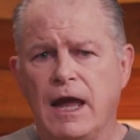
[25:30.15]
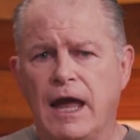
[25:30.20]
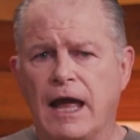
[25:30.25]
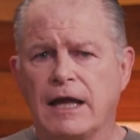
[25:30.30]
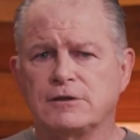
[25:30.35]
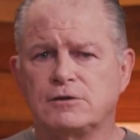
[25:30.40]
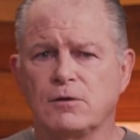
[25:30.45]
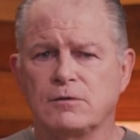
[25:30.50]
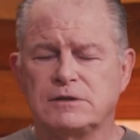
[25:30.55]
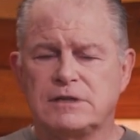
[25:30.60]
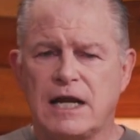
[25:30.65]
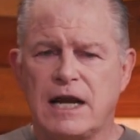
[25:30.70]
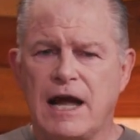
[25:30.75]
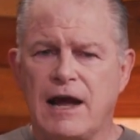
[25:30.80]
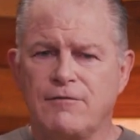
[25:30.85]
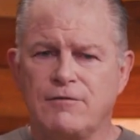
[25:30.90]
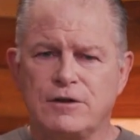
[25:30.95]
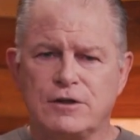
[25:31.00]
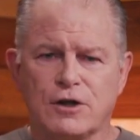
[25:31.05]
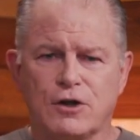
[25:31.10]
And so instead of
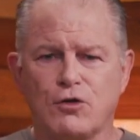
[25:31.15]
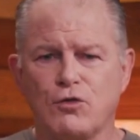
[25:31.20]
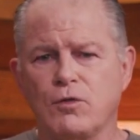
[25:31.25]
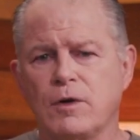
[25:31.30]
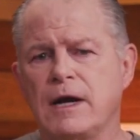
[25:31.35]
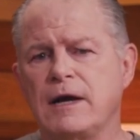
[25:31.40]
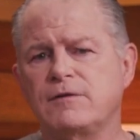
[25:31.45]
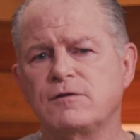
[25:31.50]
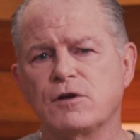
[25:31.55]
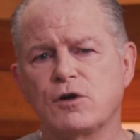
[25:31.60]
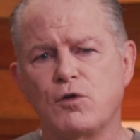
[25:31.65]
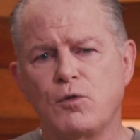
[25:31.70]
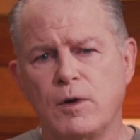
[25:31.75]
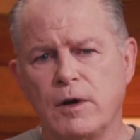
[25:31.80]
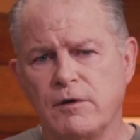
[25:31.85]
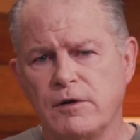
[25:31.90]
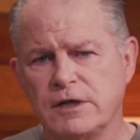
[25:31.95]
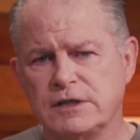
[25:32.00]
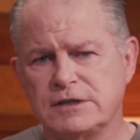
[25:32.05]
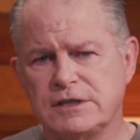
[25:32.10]
having to create the
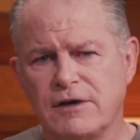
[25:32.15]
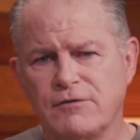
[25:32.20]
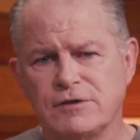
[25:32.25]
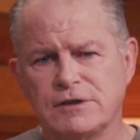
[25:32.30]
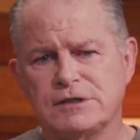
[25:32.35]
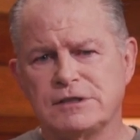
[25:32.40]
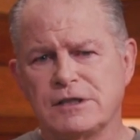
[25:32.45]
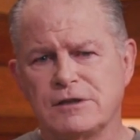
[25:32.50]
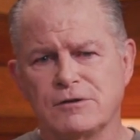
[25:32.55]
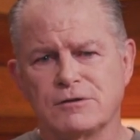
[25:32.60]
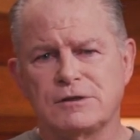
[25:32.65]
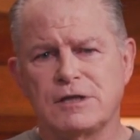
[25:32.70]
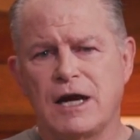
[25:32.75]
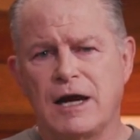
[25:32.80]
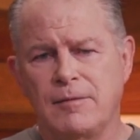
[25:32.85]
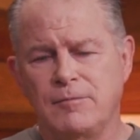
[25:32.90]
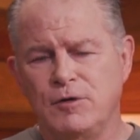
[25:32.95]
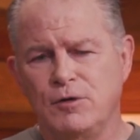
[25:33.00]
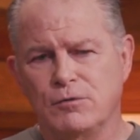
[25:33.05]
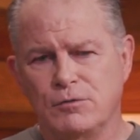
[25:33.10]
queries every single
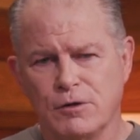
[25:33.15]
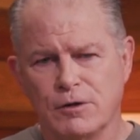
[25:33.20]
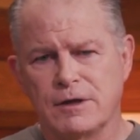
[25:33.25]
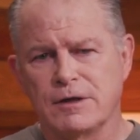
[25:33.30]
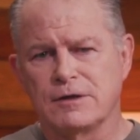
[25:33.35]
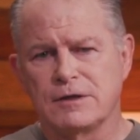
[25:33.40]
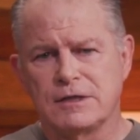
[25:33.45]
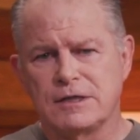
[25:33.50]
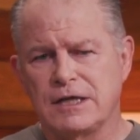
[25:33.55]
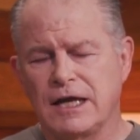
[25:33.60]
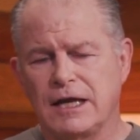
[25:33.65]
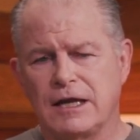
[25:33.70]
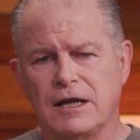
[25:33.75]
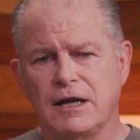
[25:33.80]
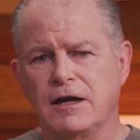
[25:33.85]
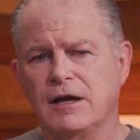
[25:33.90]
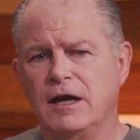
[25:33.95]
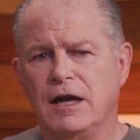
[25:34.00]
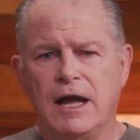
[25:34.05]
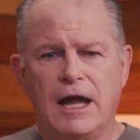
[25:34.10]
time you look at the
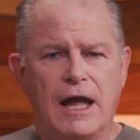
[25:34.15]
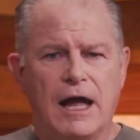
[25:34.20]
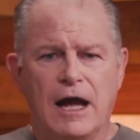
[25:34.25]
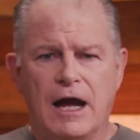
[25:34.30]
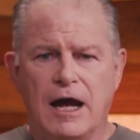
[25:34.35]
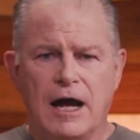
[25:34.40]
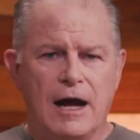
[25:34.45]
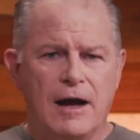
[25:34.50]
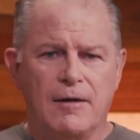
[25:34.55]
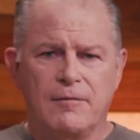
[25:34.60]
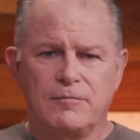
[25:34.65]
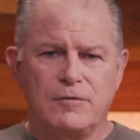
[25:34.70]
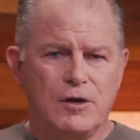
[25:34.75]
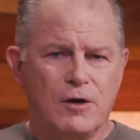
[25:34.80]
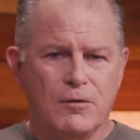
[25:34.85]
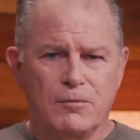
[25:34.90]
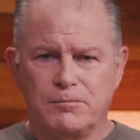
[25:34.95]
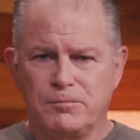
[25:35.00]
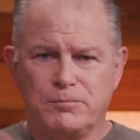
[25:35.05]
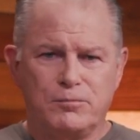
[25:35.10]
data,
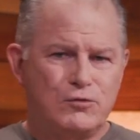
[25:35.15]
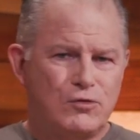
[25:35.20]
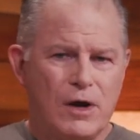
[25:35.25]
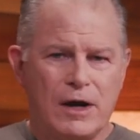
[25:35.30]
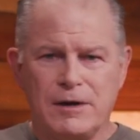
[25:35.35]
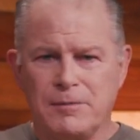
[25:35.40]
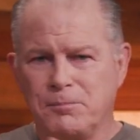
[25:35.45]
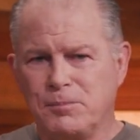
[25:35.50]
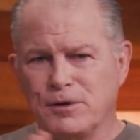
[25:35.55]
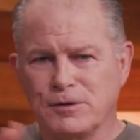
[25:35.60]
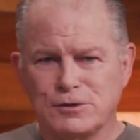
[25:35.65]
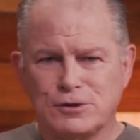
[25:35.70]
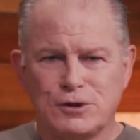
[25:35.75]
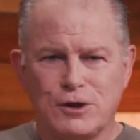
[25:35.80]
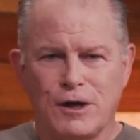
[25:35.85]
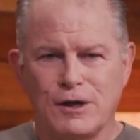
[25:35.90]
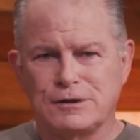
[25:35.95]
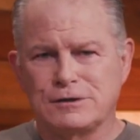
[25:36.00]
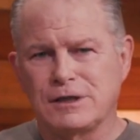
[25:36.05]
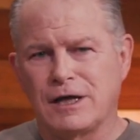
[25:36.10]
trying to build
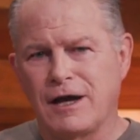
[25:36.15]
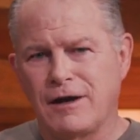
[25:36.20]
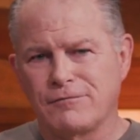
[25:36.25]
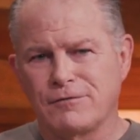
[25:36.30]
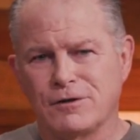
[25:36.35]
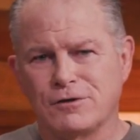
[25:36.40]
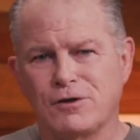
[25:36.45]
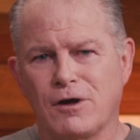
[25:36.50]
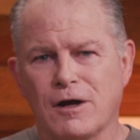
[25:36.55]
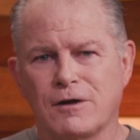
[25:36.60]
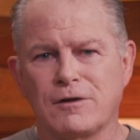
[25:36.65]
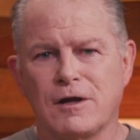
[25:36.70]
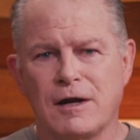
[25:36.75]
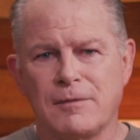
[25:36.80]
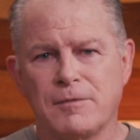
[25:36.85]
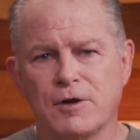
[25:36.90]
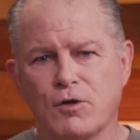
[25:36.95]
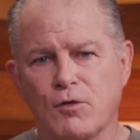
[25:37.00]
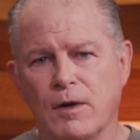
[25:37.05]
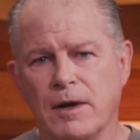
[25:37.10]
charts, I often talk that
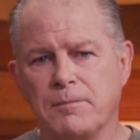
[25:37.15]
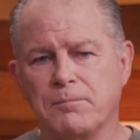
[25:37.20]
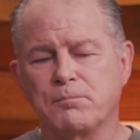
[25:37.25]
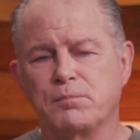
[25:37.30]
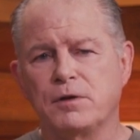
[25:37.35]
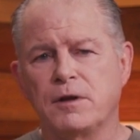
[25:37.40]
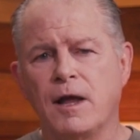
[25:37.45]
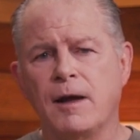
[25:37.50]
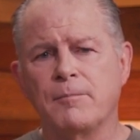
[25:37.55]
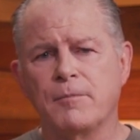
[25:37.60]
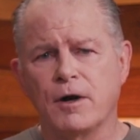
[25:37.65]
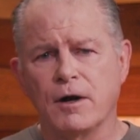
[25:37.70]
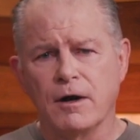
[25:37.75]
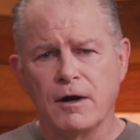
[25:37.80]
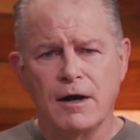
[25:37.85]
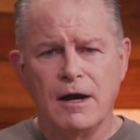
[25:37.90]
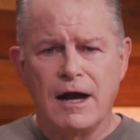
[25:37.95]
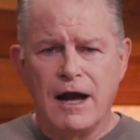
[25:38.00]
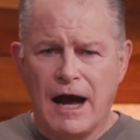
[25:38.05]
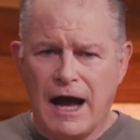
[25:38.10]
I'm a great
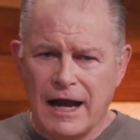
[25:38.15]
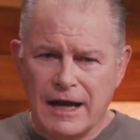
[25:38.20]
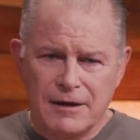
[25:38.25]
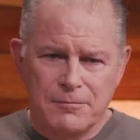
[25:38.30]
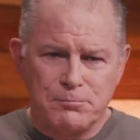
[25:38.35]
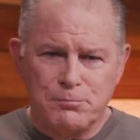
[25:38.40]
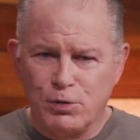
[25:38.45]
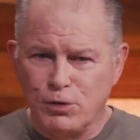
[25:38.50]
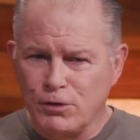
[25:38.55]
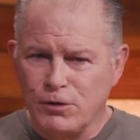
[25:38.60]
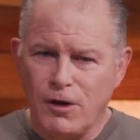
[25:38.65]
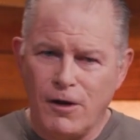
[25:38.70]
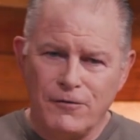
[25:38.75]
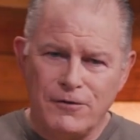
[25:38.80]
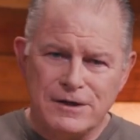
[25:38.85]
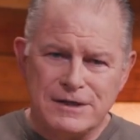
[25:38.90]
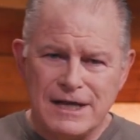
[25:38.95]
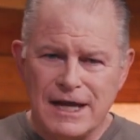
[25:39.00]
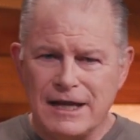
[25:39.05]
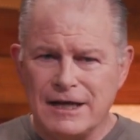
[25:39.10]
plumber. I can pull all
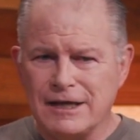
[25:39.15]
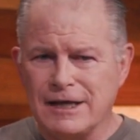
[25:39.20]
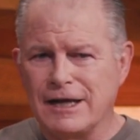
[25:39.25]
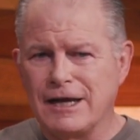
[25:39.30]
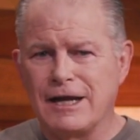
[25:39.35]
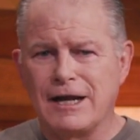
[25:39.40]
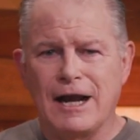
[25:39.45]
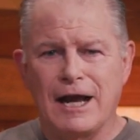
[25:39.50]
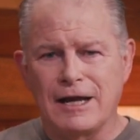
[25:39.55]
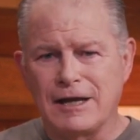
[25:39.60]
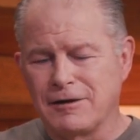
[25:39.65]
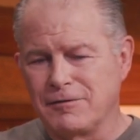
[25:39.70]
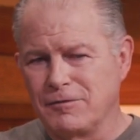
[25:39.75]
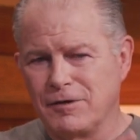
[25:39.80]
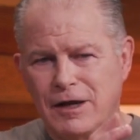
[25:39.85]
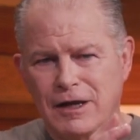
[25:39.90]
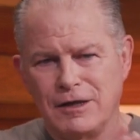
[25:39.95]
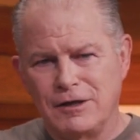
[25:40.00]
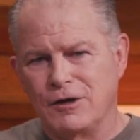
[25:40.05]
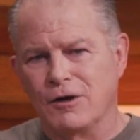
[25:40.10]
the data in. I can,
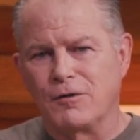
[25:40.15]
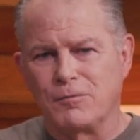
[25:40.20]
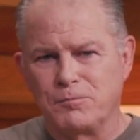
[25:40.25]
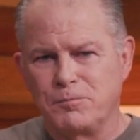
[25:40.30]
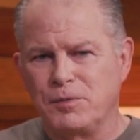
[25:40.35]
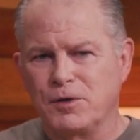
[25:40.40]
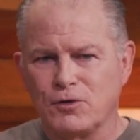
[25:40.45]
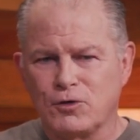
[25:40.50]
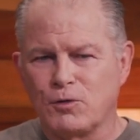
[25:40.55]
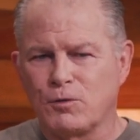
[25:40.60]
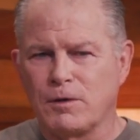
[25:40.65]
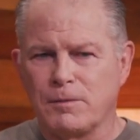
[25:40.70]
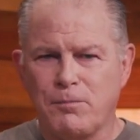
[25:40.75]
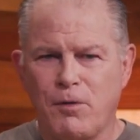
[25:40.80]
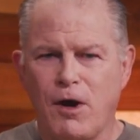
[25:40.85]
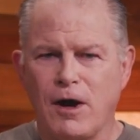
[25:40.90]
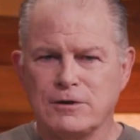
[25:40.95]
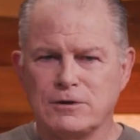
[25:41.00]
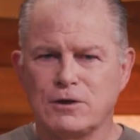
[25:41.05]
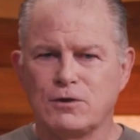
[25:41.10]
build the
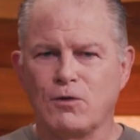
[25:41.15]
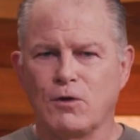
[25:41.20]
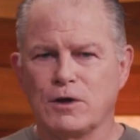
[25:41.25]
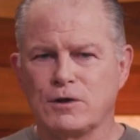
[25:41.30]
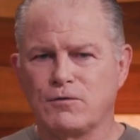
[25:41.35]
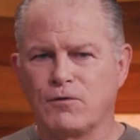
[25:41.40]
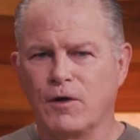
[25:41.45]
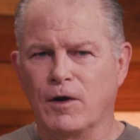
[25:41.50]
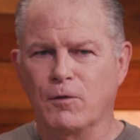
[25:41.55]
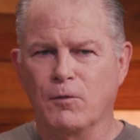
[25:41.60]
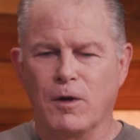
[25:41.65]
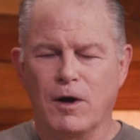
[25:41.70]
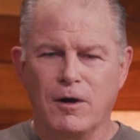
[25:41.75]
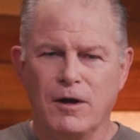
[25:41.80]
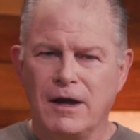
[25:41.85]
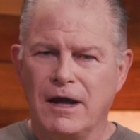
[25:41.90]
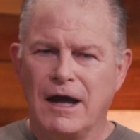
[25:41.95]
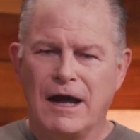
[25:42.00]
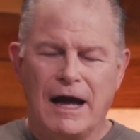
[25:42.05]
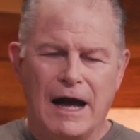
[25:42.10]
repositories very
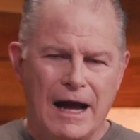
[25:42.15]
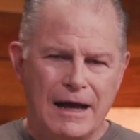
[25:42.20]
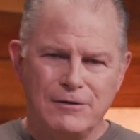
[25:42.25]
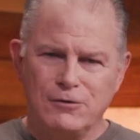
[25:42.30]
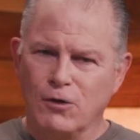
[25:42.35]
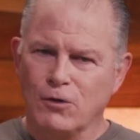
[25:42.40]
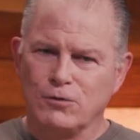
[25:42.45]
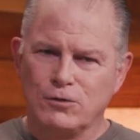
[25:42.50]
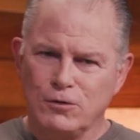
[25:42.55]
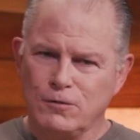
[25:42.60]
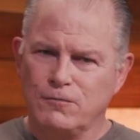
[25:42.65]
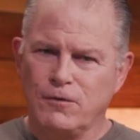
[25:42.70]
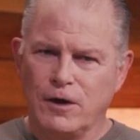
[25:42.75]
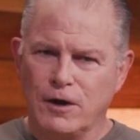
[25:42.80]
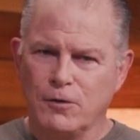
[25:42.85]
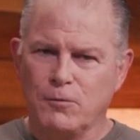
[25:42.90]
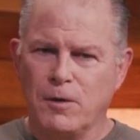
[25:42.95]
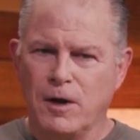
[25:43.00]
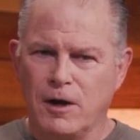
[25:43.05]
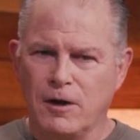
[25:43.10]
well. I don't do
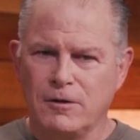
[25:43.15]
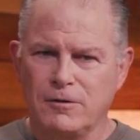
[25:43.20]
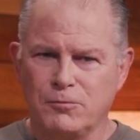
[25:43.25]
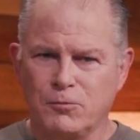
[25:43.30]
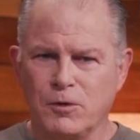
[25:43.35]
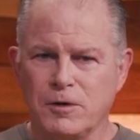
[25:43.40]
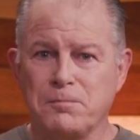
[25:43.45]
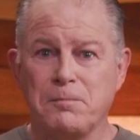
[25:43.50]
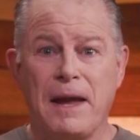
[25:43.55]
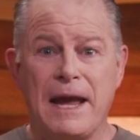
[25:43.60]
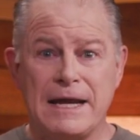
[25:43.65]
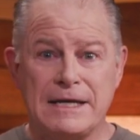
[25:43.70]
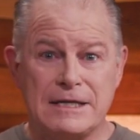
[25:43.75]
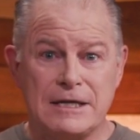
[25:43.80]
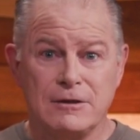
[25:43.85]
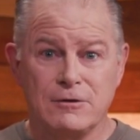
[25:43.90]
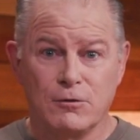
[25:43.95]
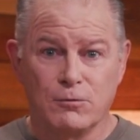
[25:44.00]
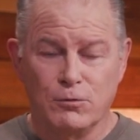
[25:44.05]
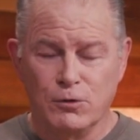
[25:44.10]
very well with
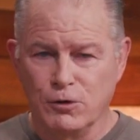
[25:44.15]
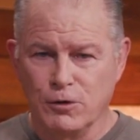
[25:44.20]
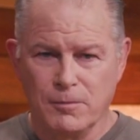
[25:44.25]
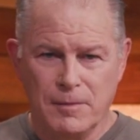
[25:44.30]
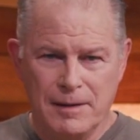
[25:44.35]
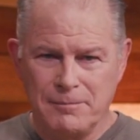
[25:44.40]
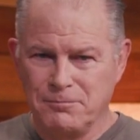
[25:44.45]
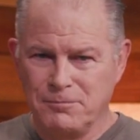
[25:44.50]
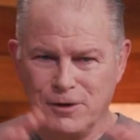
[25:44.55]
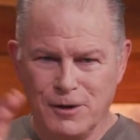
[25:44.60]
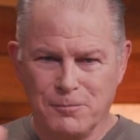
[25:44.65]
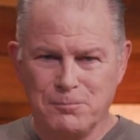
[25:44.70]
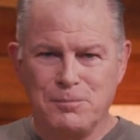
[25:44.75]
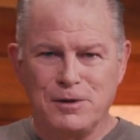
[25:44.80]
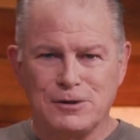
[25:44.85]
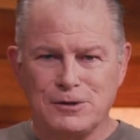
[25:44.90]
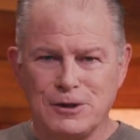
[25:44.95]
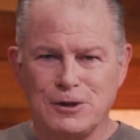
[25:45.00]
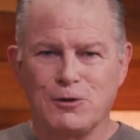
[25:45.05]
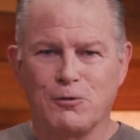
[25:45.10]
painting the room. I'm,
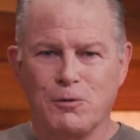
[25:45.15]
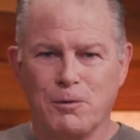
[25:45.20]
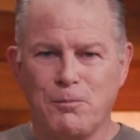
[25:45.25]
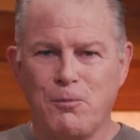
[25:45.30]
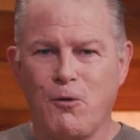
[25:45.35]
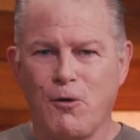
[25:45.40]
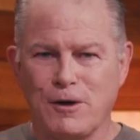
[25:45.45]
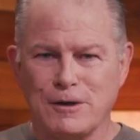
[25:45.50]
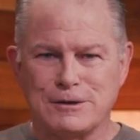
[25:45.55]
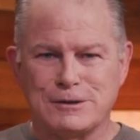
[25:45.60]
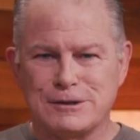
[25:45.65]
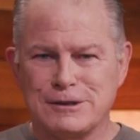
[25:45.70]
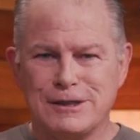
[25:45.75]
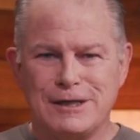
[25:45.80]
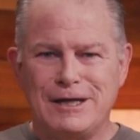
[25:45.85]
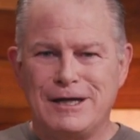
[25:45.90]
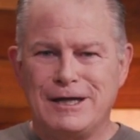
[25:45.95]
building the reports.